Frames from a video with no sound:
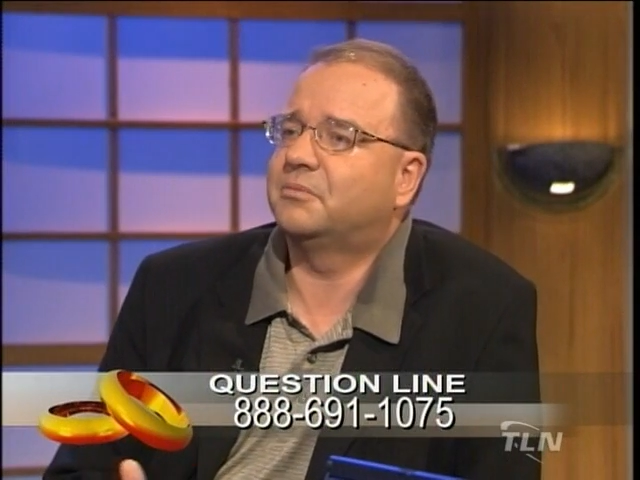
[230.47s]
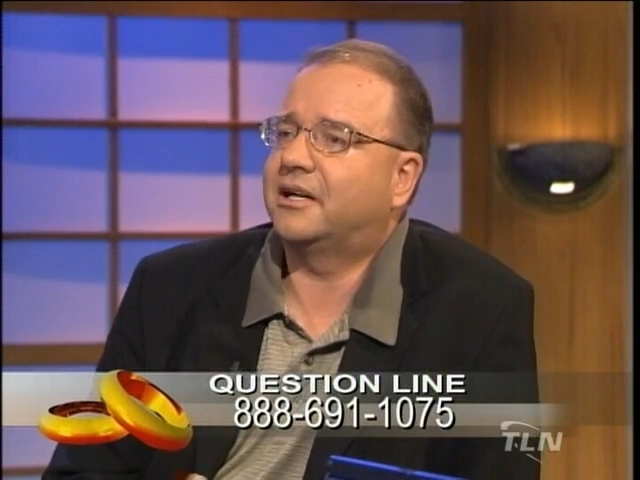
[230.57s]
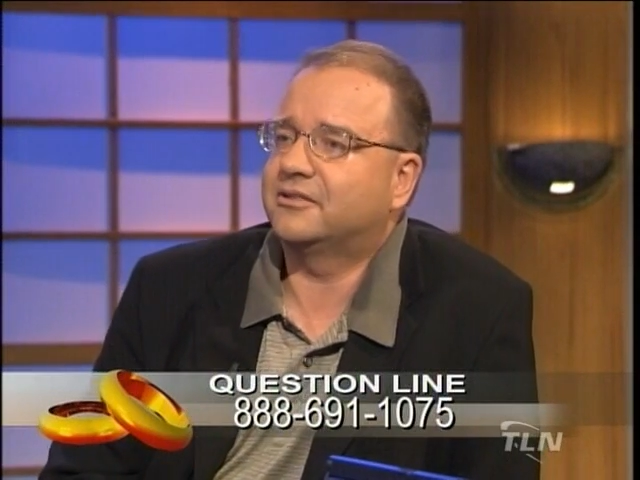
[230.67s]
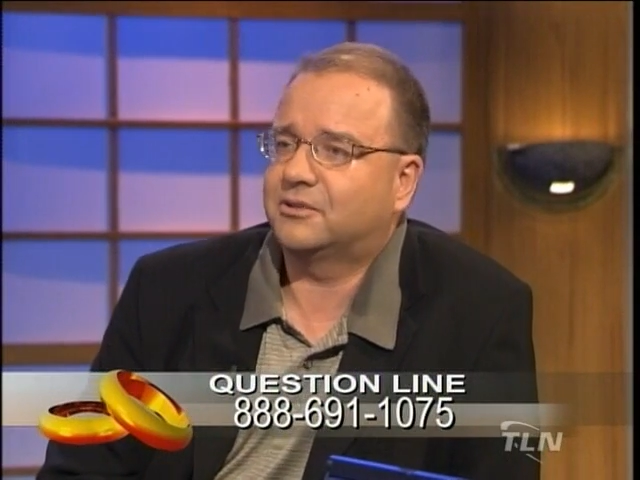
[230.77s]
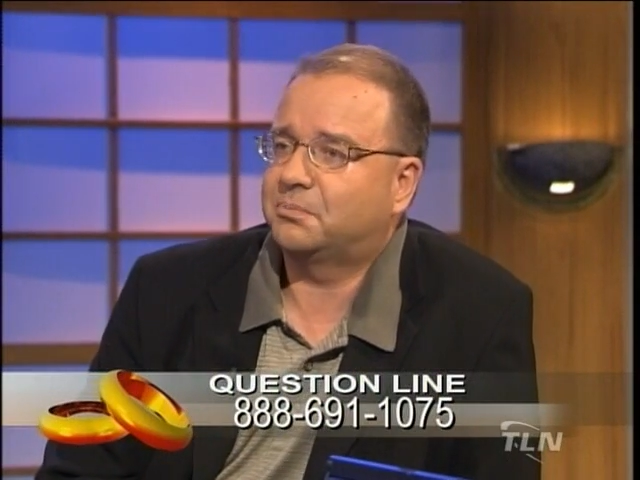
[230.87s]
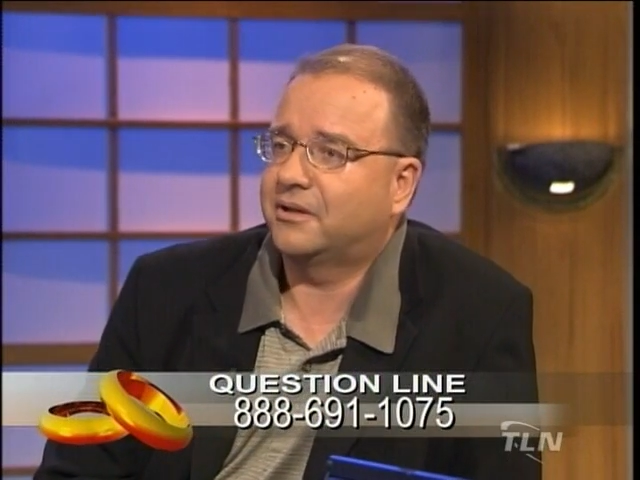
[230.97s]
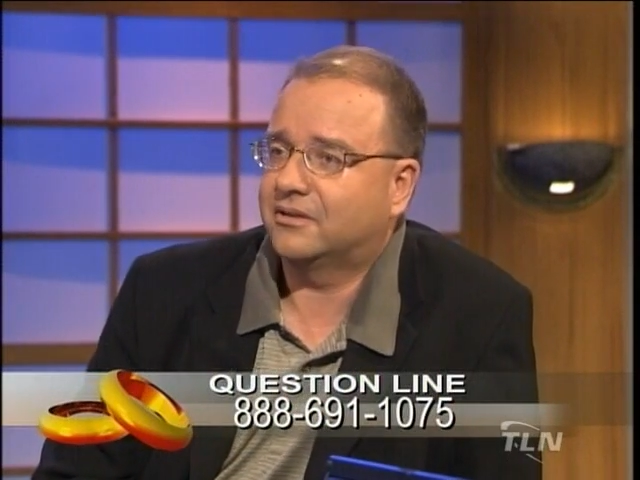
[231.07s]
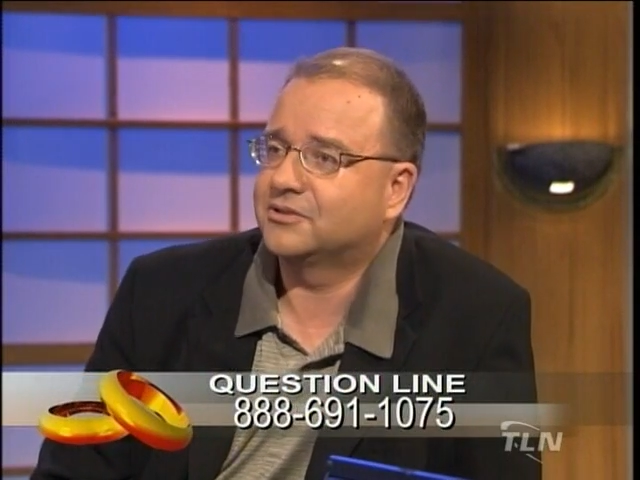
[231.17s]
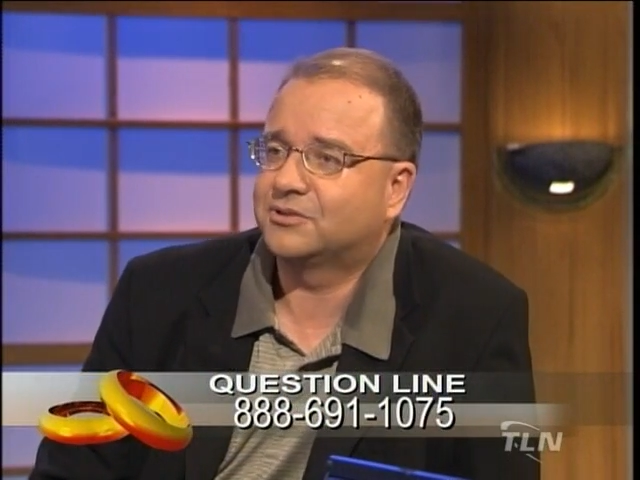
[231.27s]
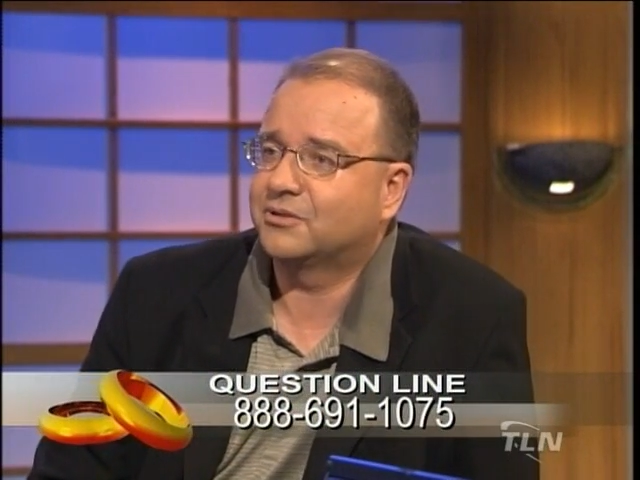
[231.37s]
about his
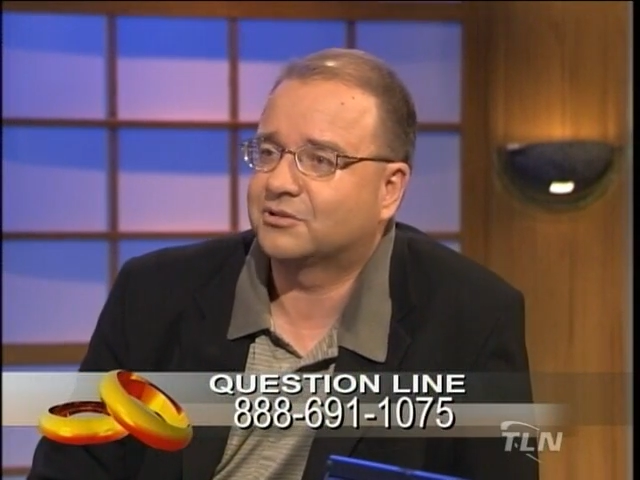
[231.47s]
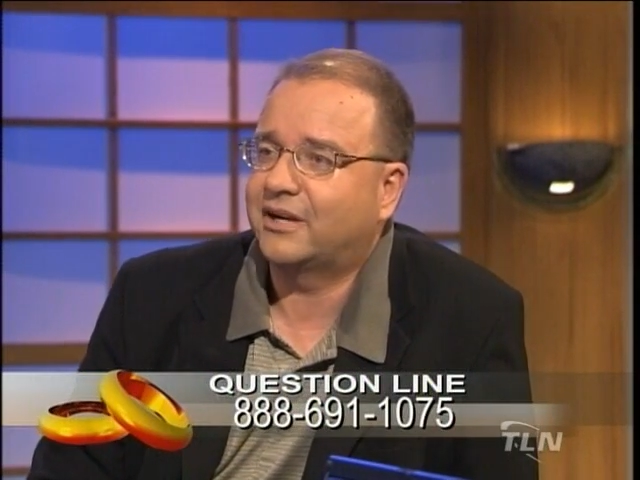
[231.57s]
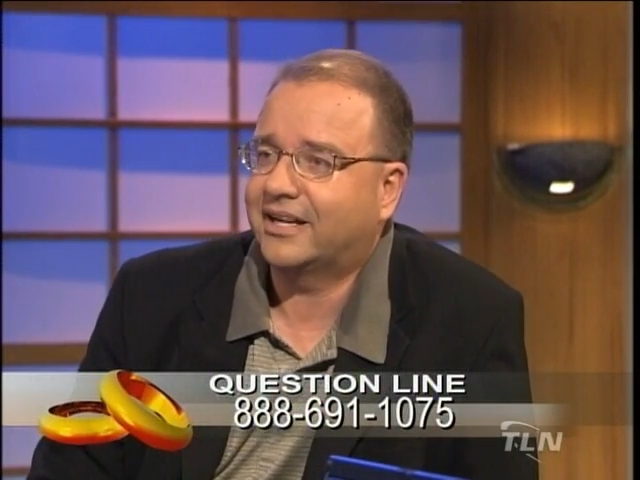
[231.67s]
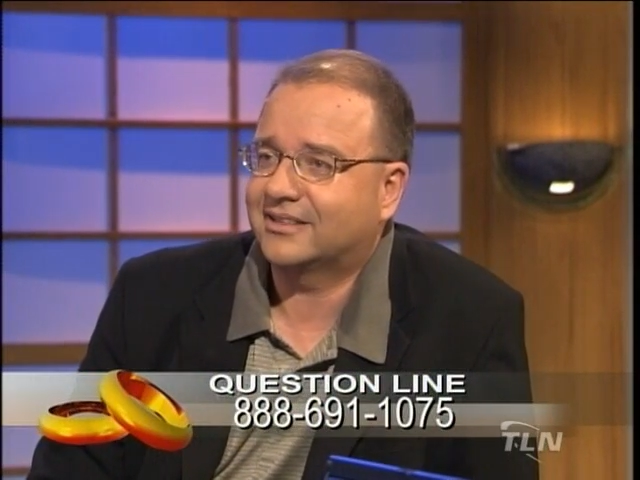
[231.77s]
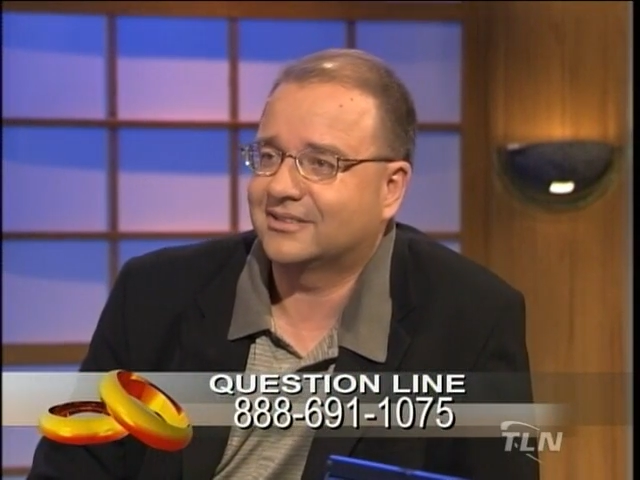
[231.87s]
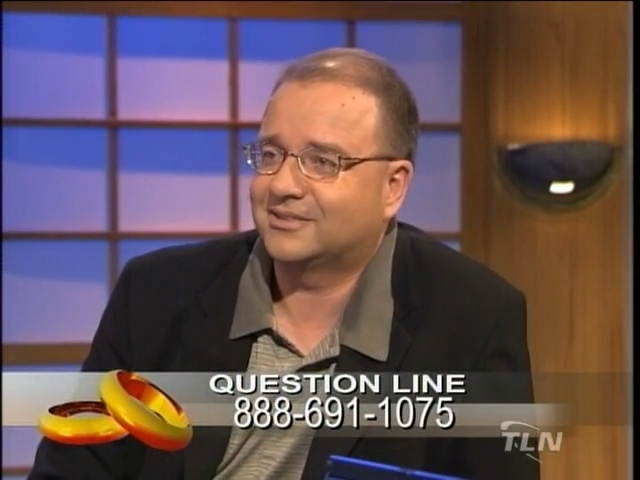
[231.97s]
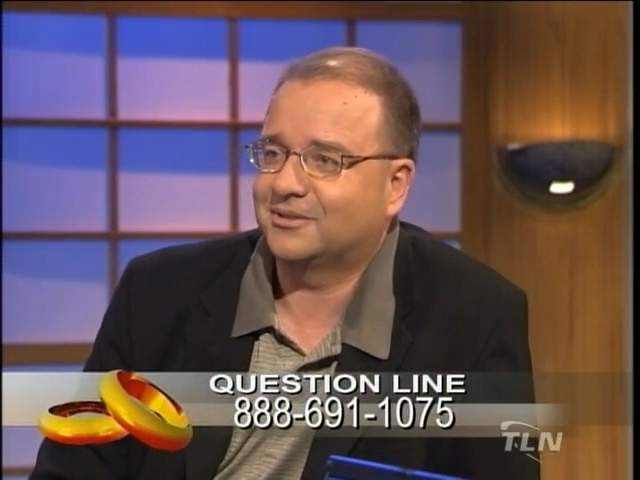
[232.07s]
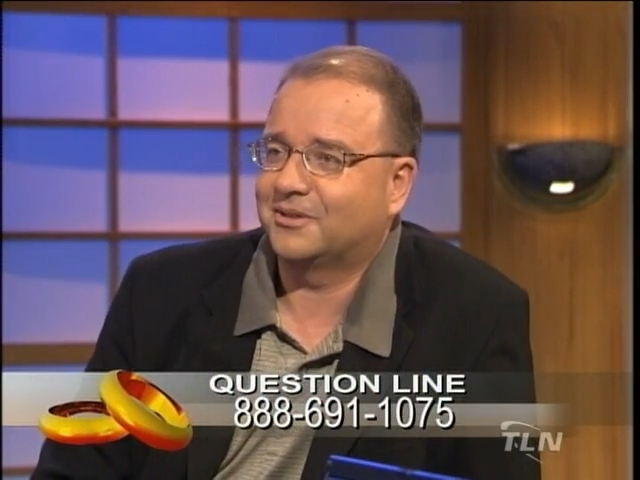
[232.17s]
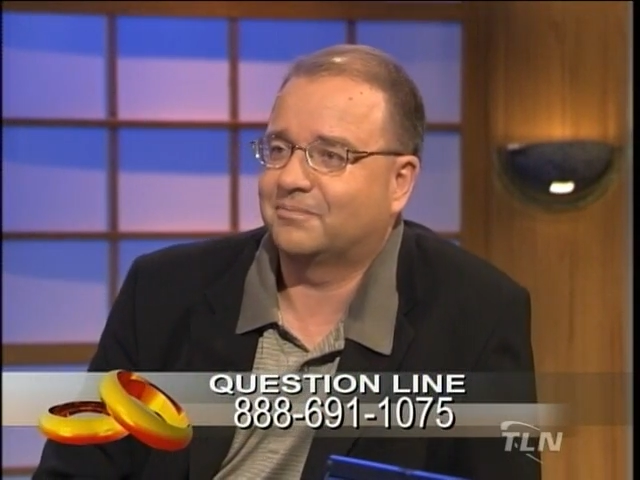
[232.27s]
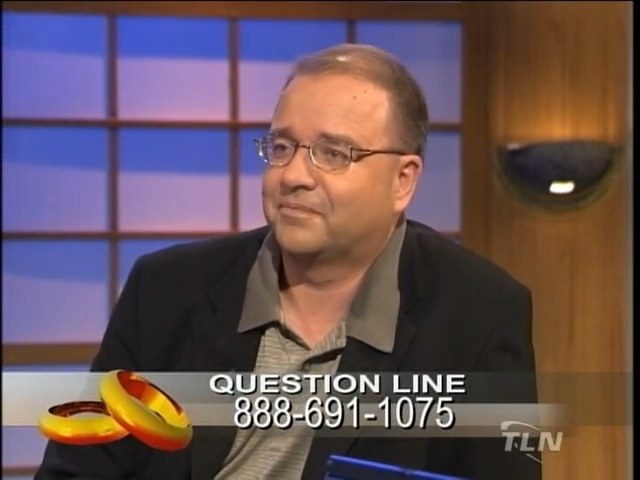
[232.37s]
appearance to attract us
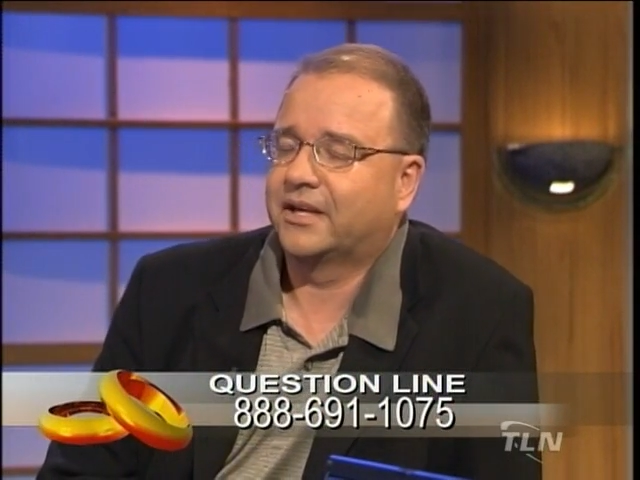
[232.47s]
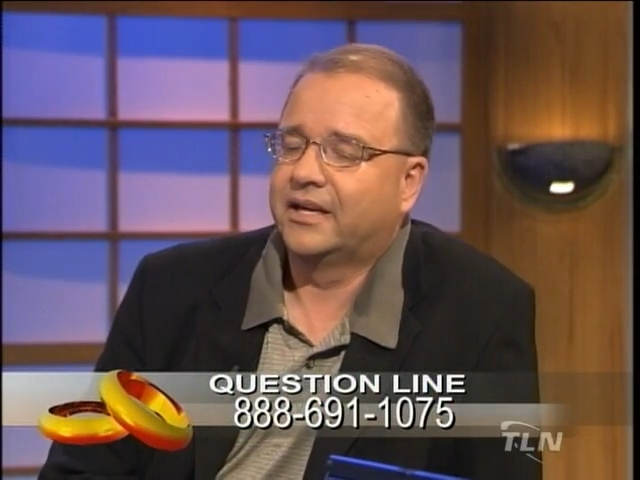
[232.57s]
to him.